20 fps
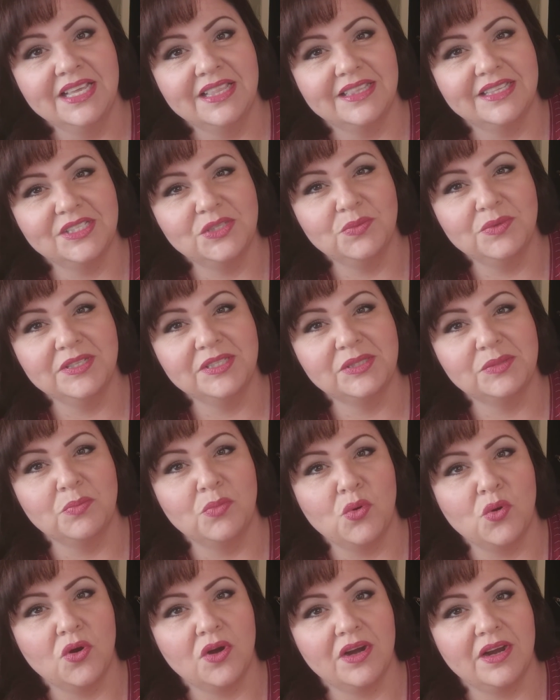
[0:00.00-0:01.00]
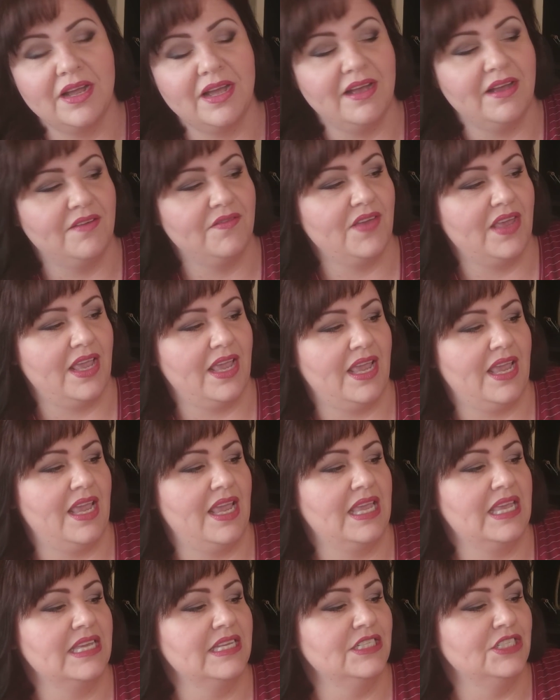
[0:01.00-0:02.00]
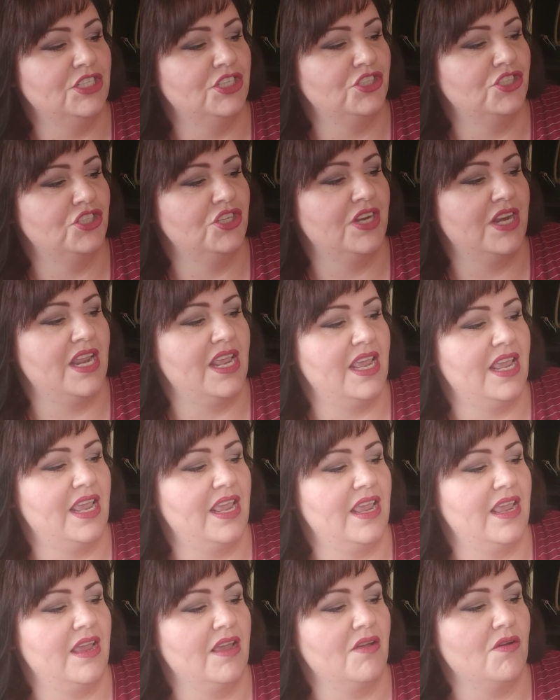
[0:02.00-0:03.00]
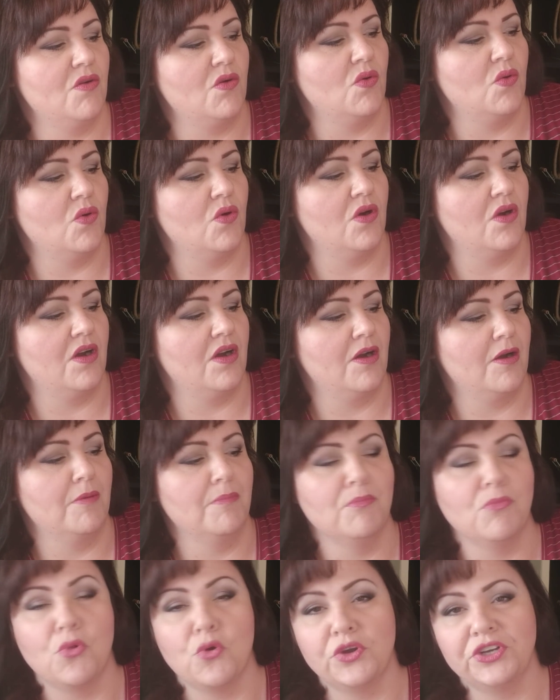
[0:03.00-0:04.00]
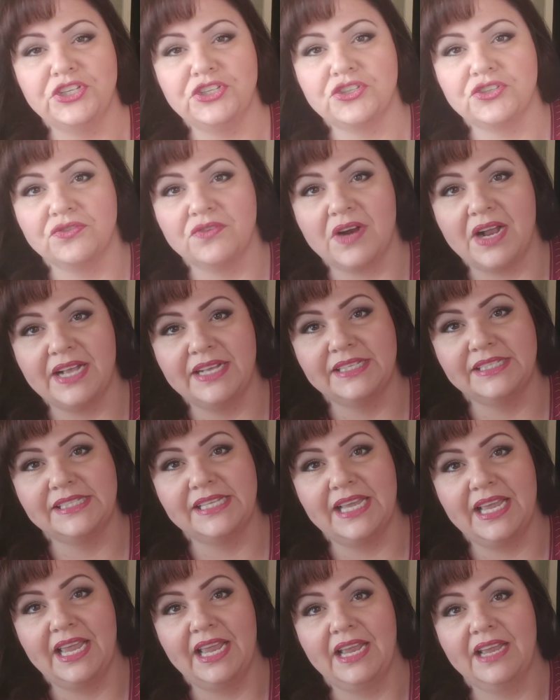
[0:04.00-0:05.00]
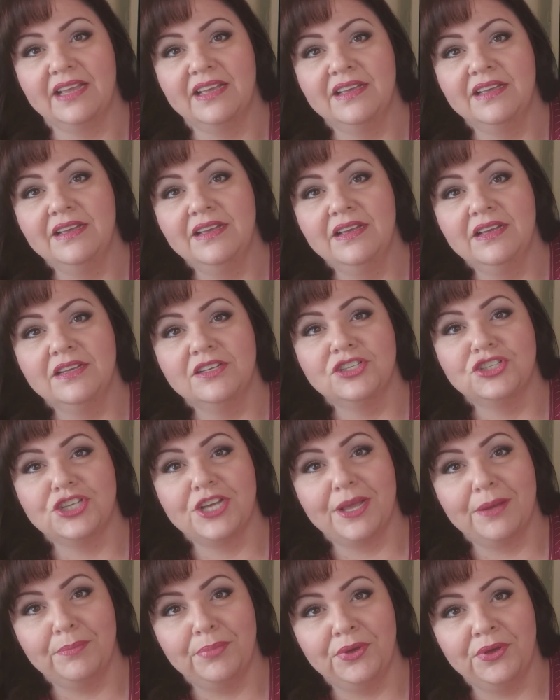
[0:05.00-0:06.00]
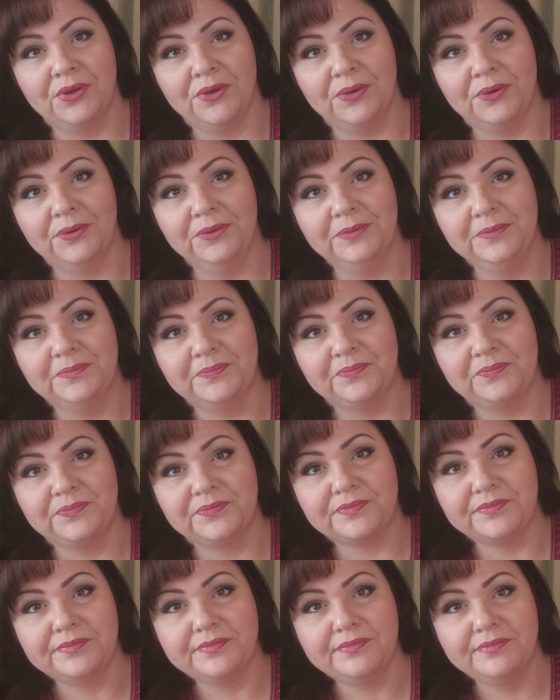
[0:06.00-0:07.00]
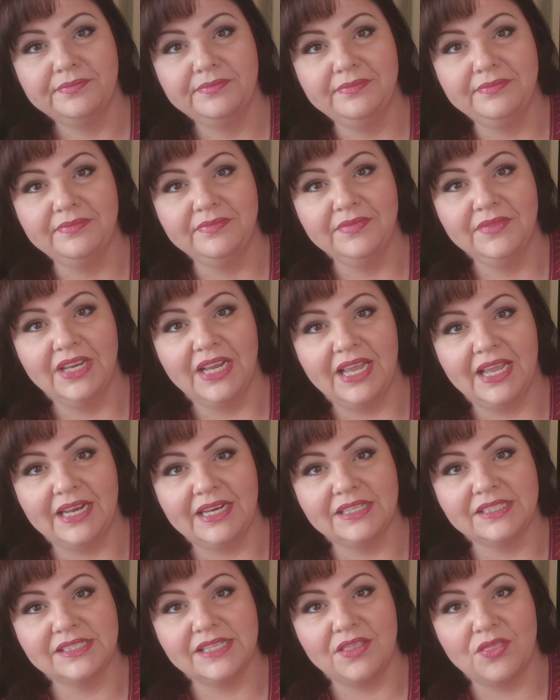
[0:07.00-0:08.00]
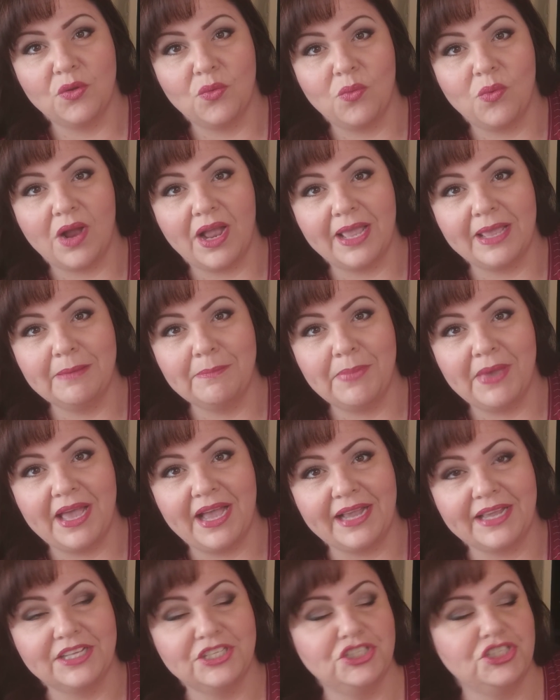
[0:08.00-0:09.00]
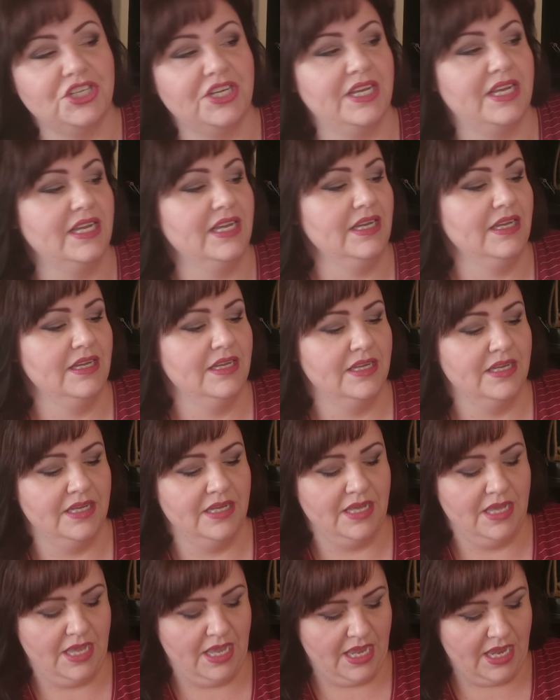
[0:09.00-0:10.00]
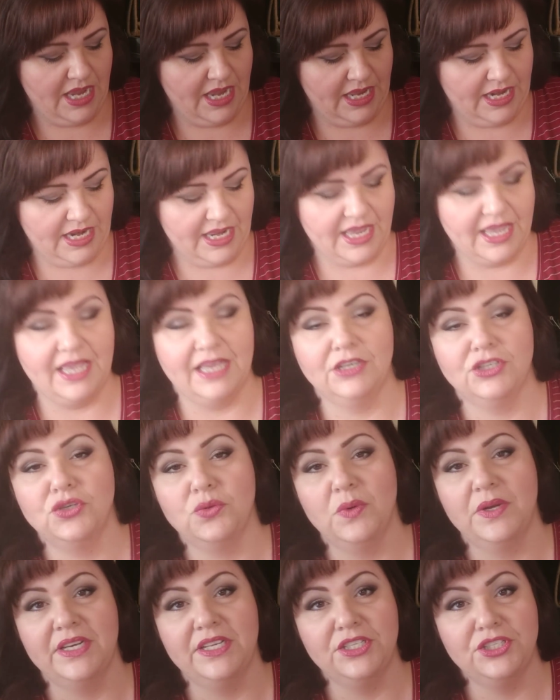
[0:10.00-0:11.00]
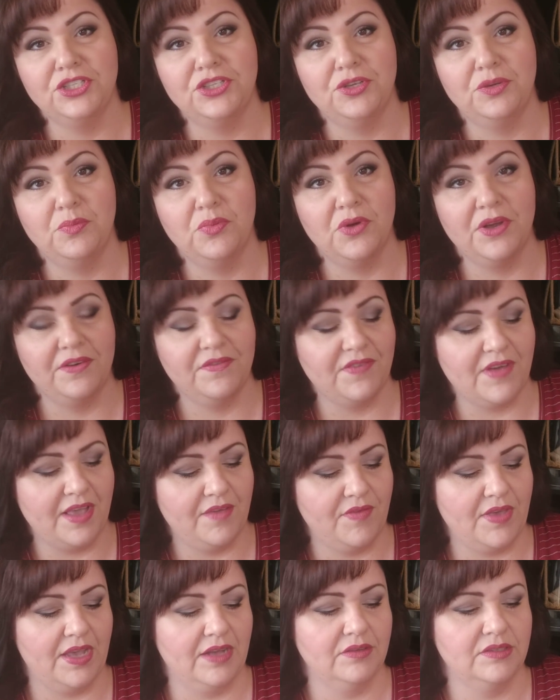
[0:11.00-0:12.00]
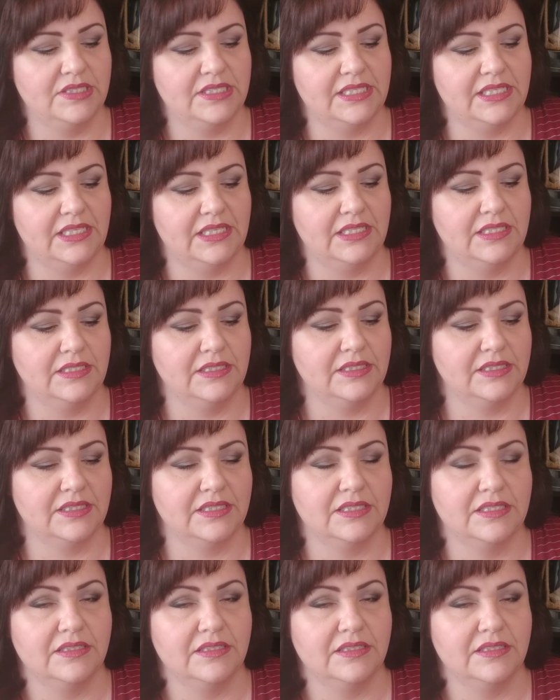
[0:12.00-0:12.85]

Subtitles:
This one's more of a conditioning or moisturizing shampoo, and it's in the white packaging, and again 22.5 ounces.